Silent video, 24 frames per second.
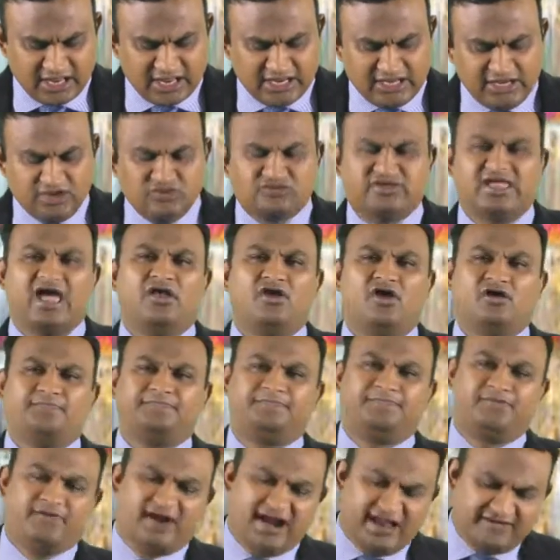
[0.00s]
You
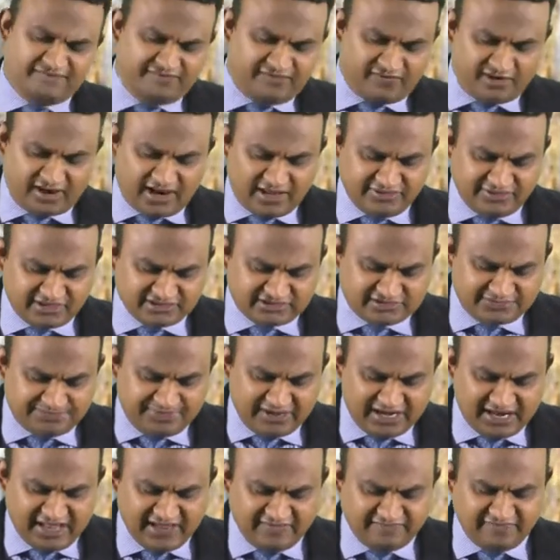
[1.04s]
cannot pray for others
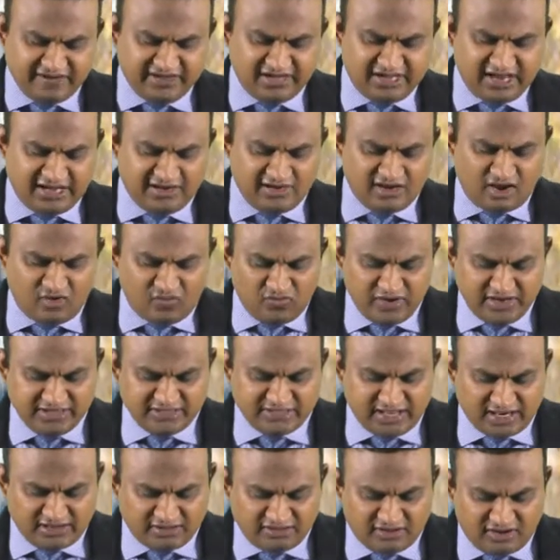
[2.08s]
believing and
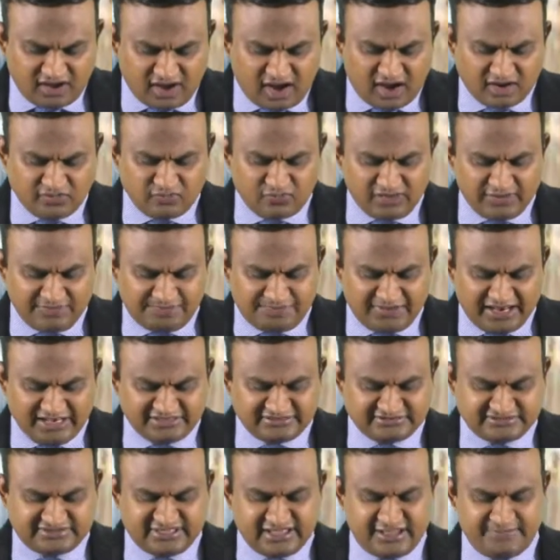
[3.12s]
knowing that God will
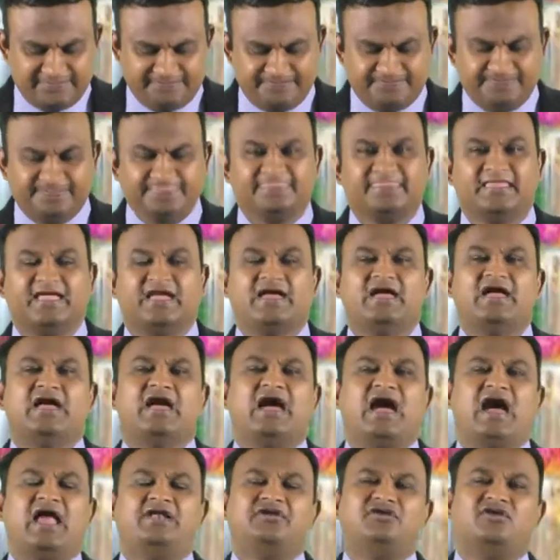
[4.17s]
bless them
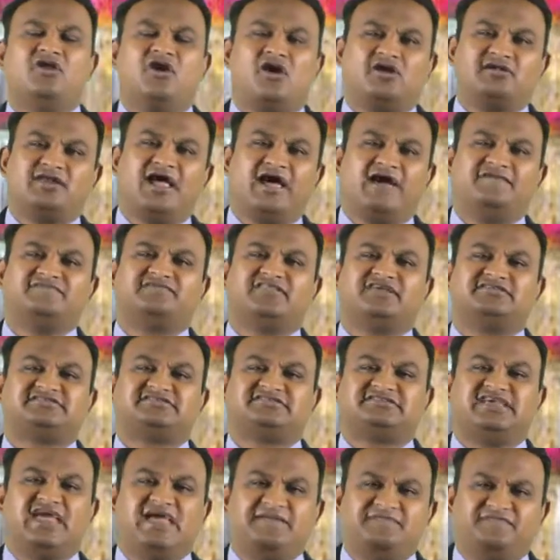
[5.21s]
and not have the
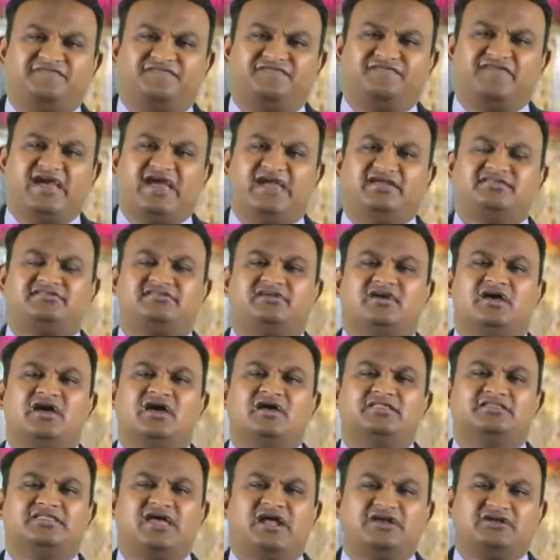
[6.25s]
same faith
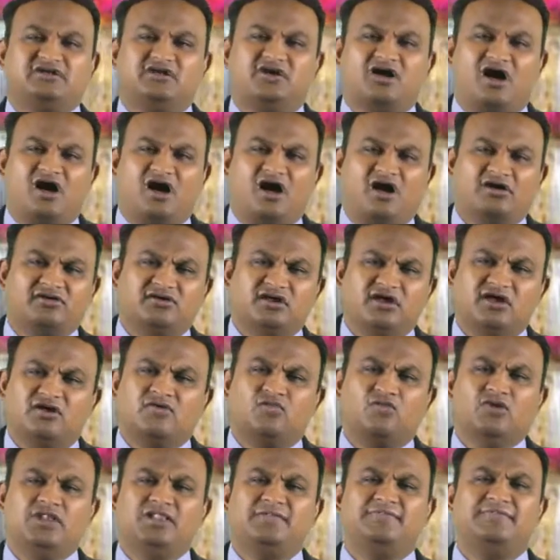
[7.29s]
that God
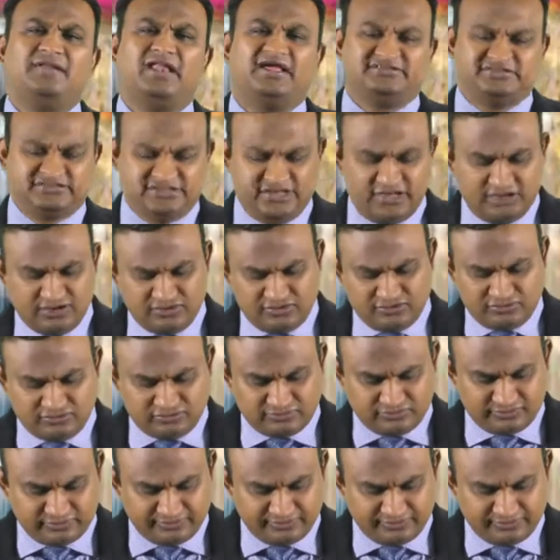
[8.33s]
will bless you.